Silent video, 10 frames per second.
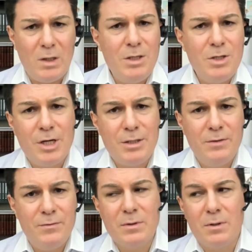
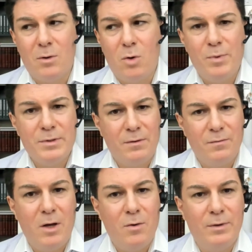initiatives, opposite
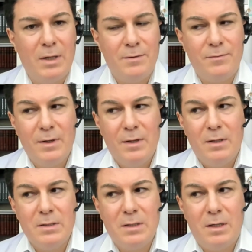way of life,
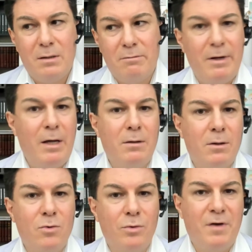they create
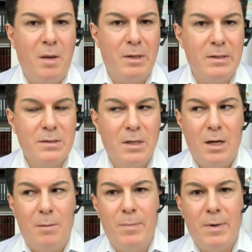a good families.
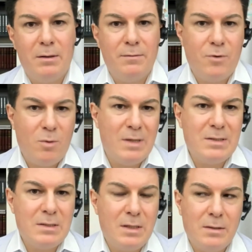But from
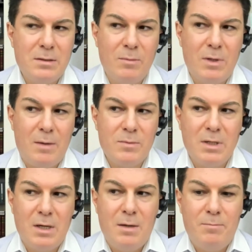other side,
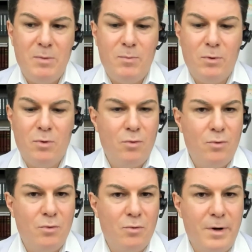sometimes people
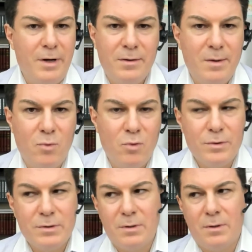who read the
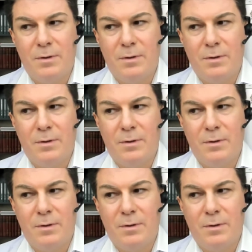books,